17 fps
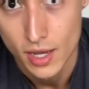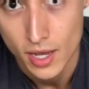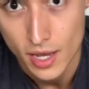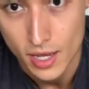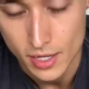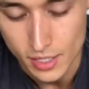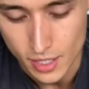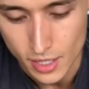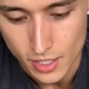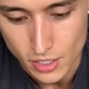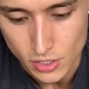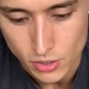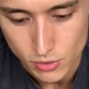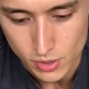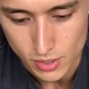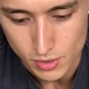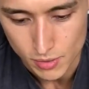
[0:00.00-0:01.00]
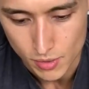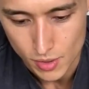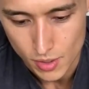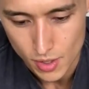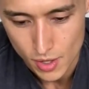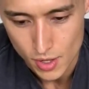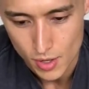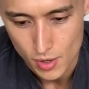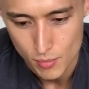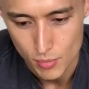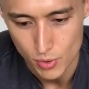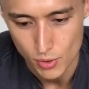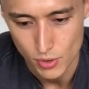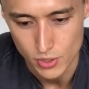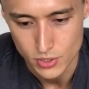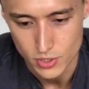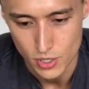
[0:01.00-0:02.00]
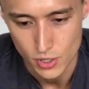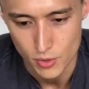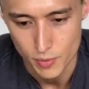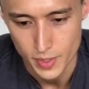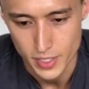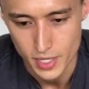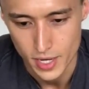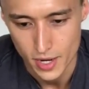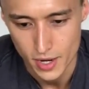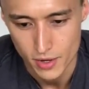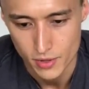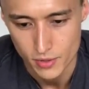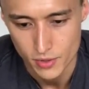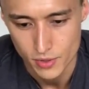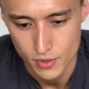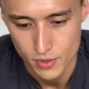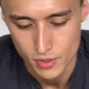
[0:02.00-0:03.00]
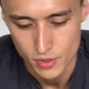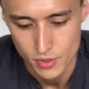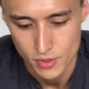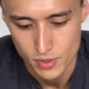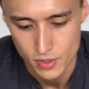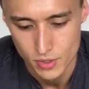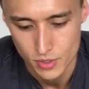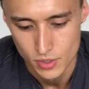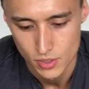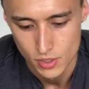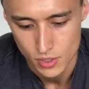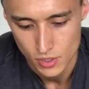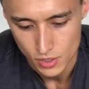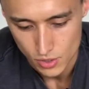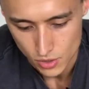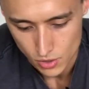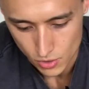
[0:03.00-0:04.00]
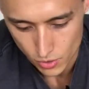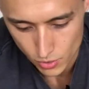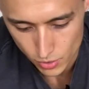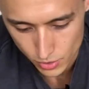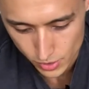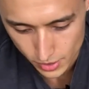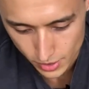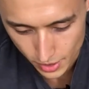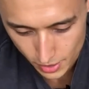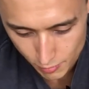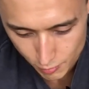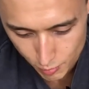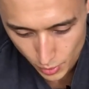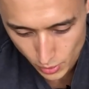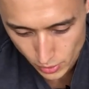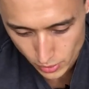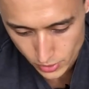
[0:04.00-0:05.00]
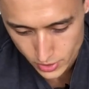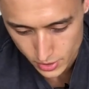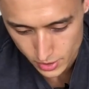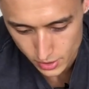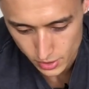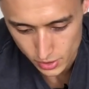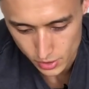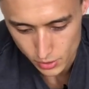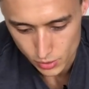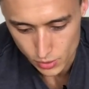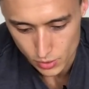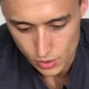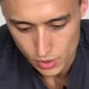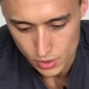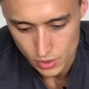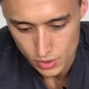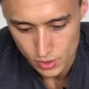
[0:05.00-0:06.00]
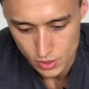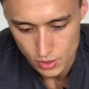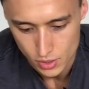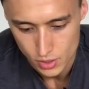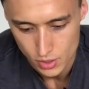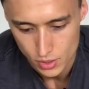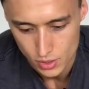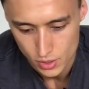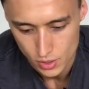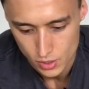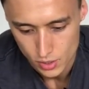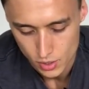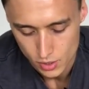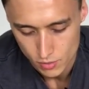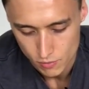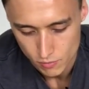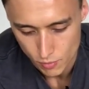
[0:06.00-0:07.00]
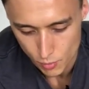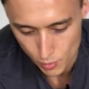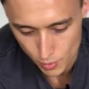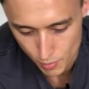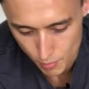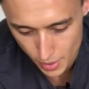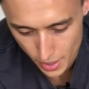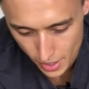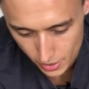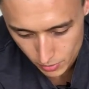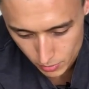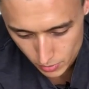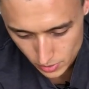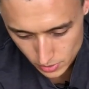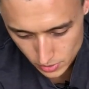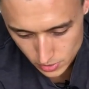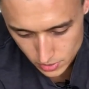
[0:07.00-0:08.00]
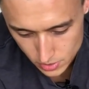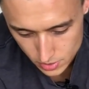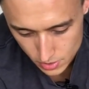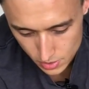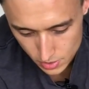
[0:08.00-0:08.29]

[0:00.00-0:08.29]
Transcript: And again, you can pull this all the way down, or you can kind of pulse and go forward and backwards.